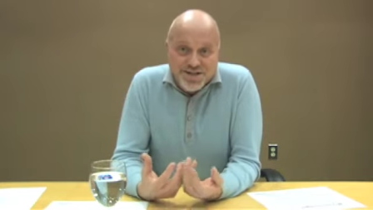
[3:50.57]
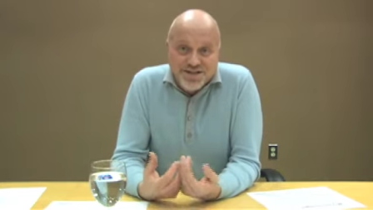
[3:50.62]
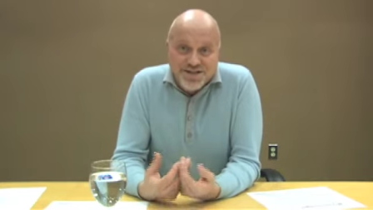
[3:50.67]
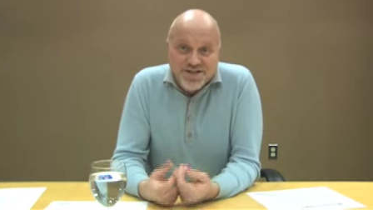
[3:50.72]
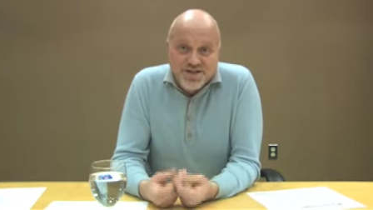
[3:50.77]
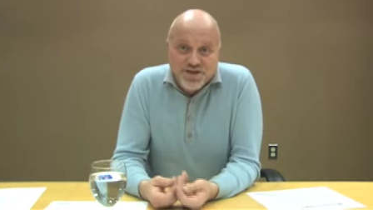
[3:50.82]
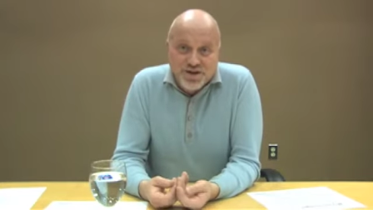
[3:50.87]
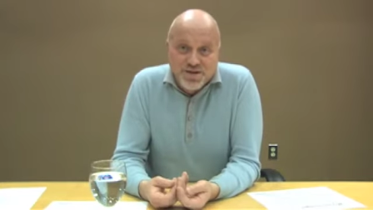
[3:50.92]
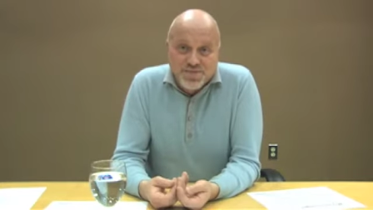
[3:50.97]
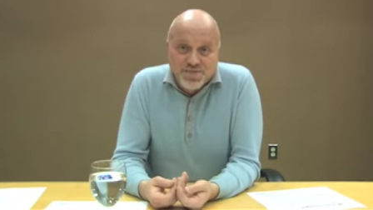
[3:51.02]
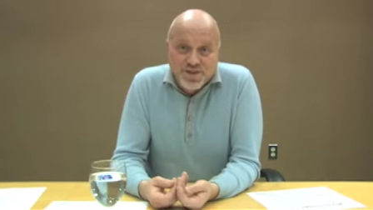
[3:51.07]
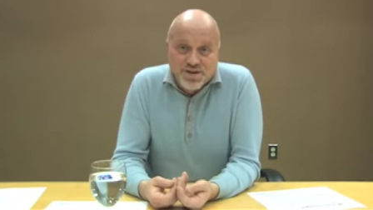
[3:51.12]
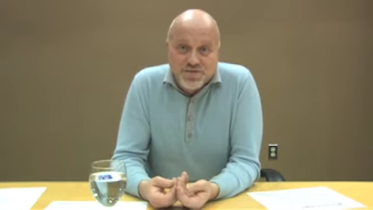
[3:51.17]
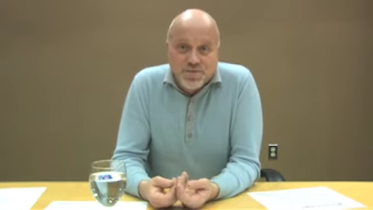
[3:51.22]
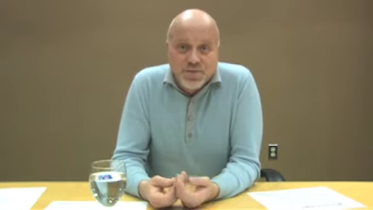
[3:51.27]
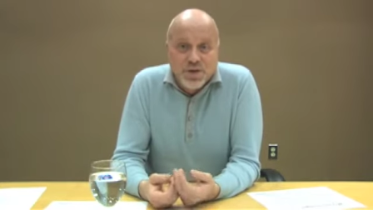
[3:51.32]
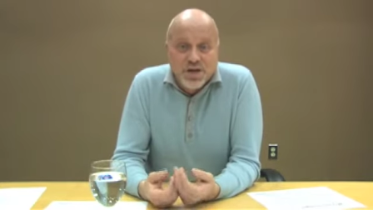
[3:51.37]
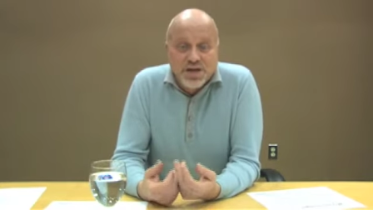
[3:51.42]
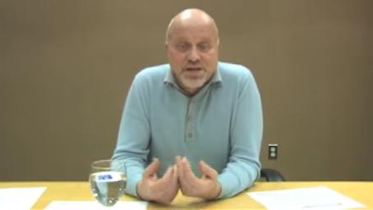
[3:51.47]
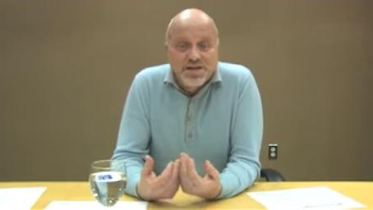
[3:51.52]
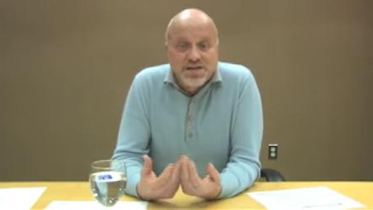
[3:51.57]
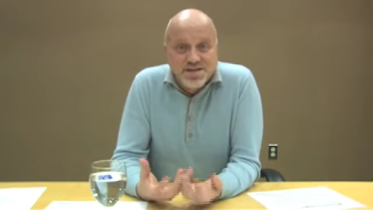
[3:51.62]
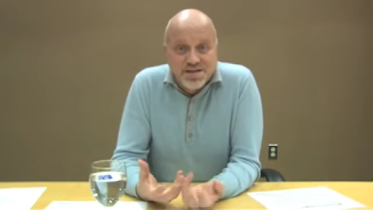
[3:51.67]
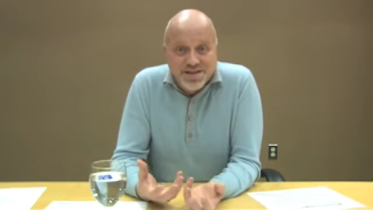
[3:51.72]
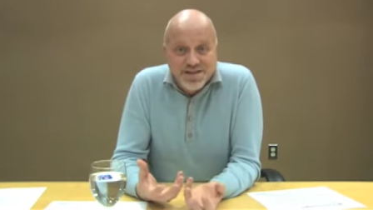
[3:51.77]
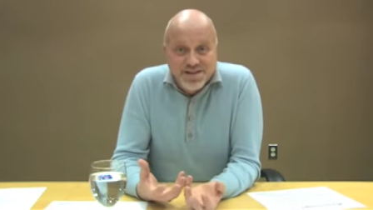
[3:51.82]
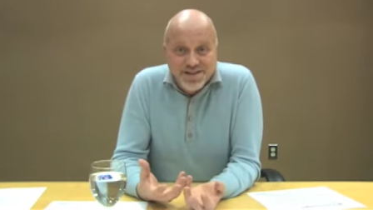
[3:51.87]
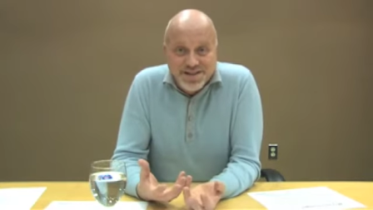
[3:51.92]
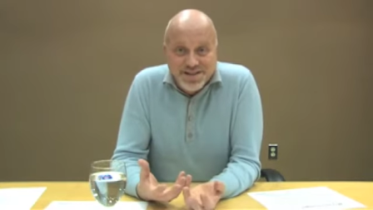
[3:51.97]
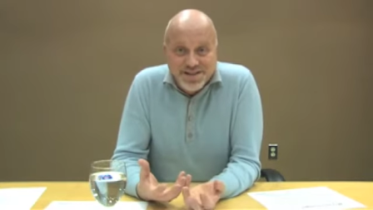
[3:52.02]
in terms of reading the
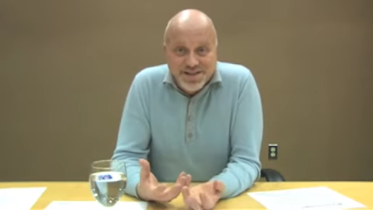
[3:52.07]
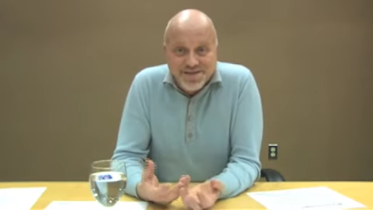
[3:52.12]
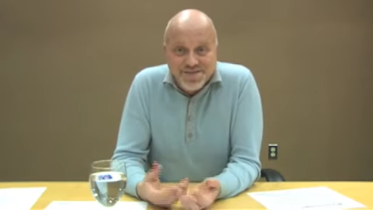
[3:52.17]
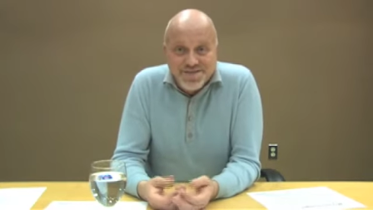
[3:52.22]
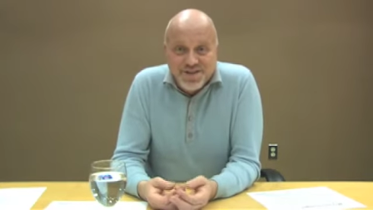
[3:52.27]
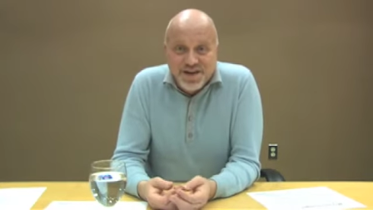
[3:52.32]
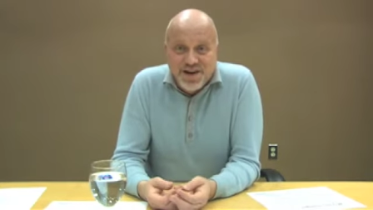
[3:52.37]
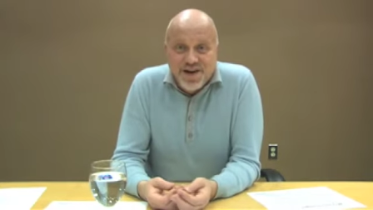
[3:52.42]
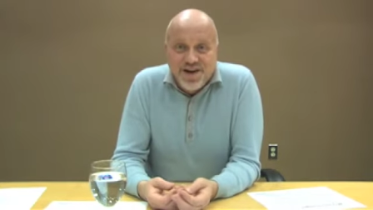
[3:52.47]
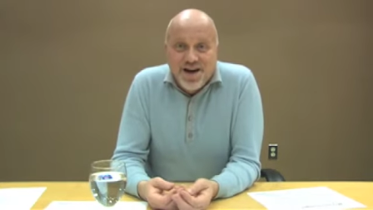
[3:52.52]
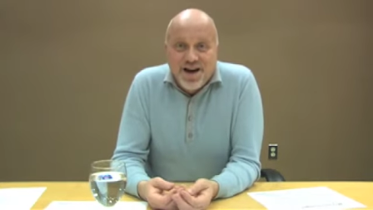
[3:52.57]
tea leaves